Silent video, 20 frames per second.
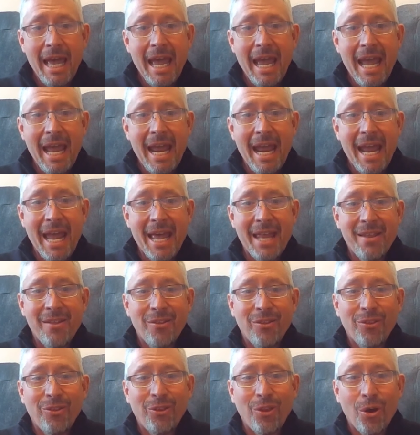And
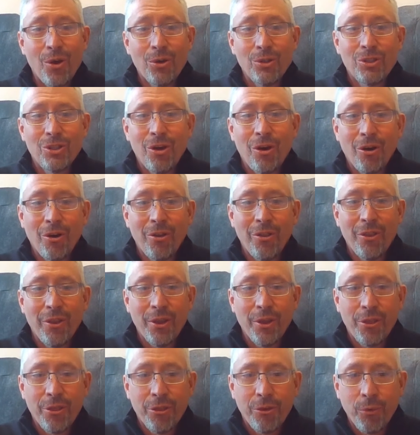those are
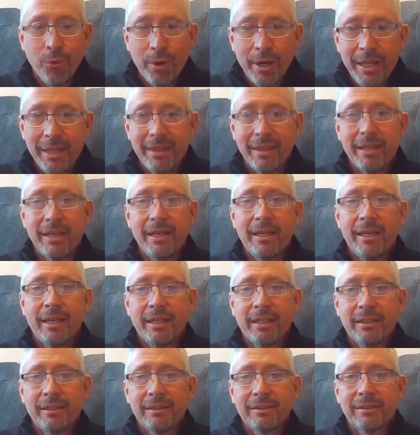the 3
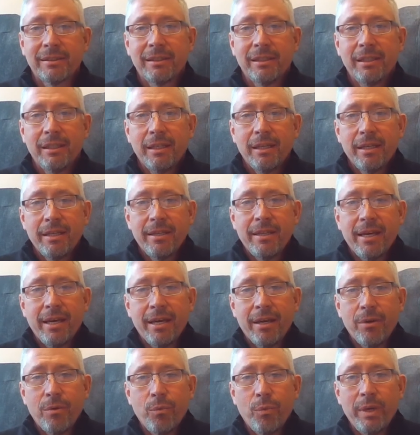things
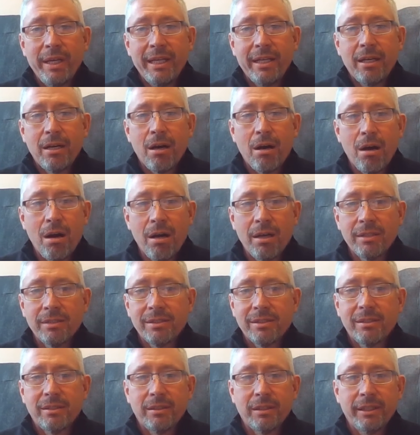that we
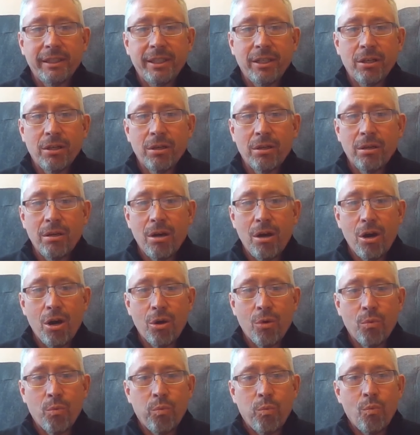constantly are
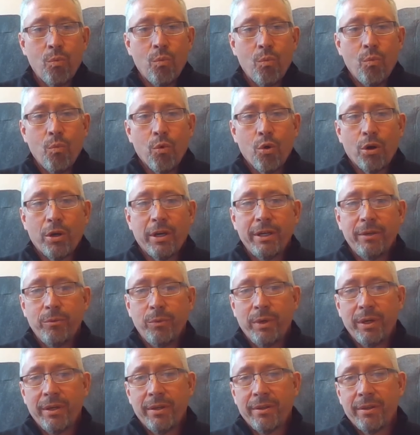working
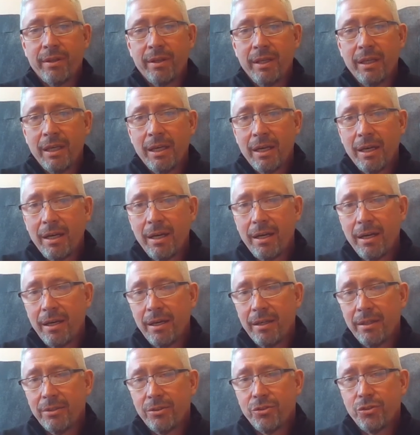with,
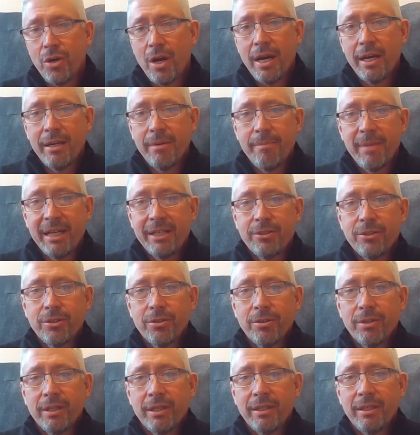trying to make
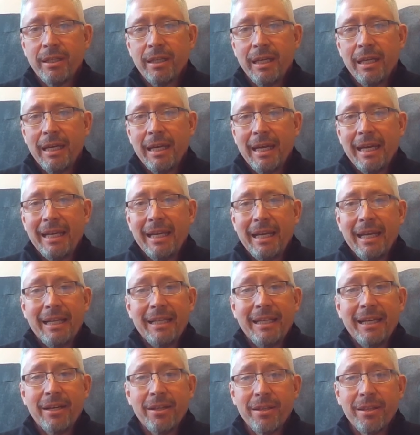sure that, and
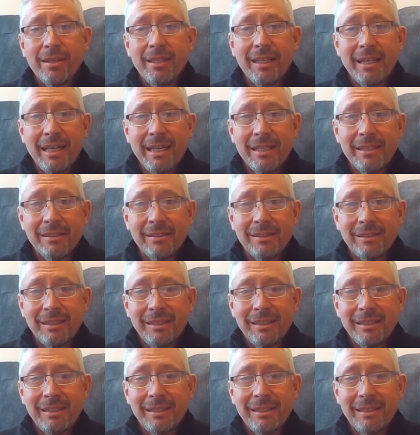the other thing is